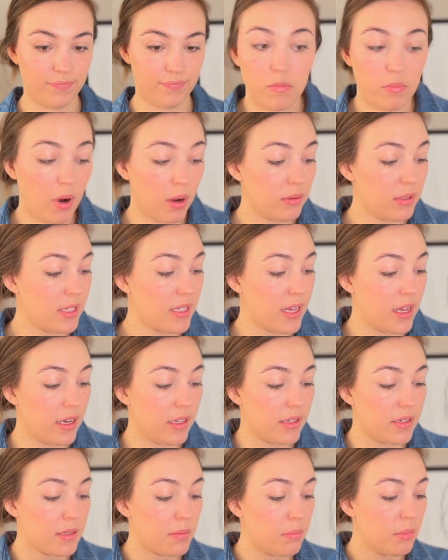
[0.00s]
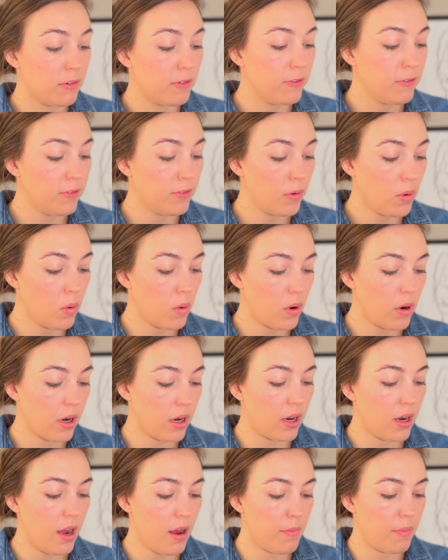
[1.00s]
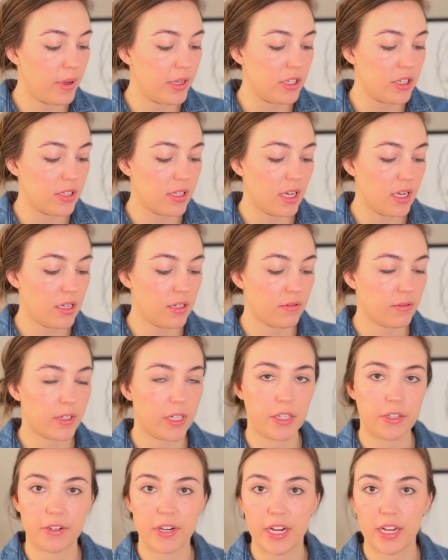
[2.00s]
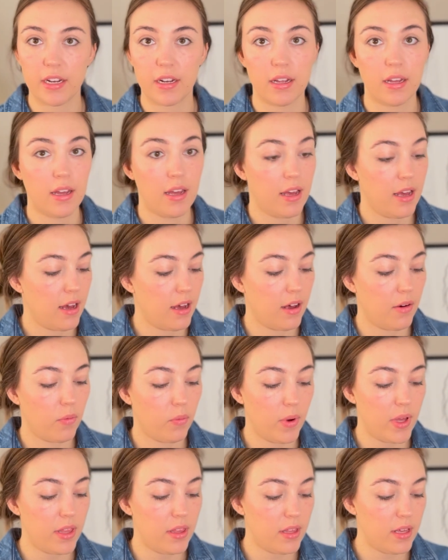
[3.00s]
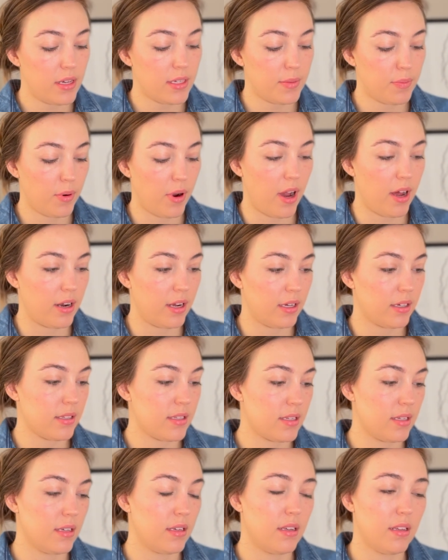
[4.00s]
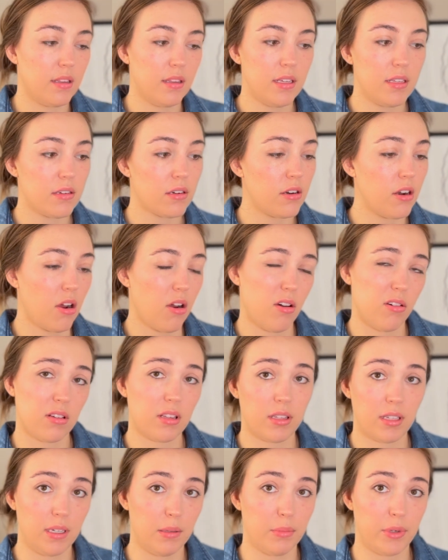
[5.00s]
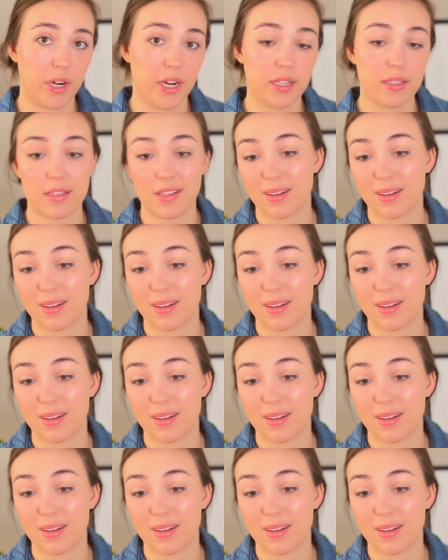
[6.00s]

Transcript: Probably said this before, but just like to reiterate, with these products, these are not all clean brands.